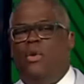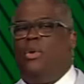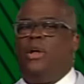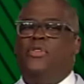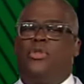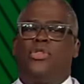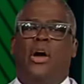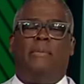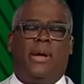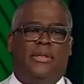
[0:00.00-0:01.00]
What have you
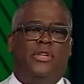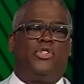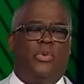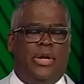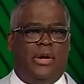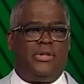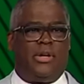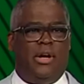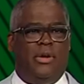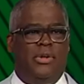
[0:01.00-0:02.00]
thought about this 20 years
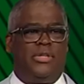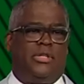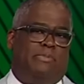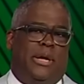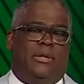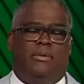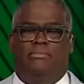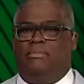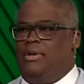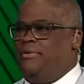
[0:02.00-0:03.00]
ago and you just picked
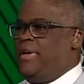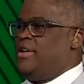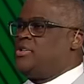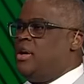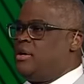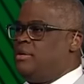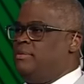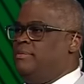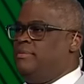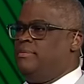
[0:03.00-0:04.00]
Advance Auto?
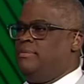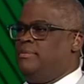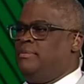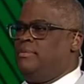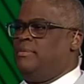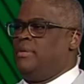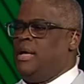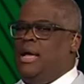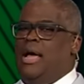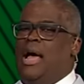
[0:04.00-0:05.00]

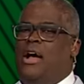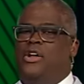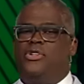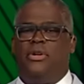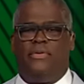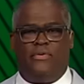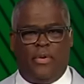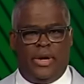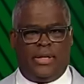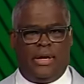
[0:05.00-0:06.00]
How could you have
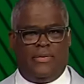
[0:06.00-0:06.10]
avoided that,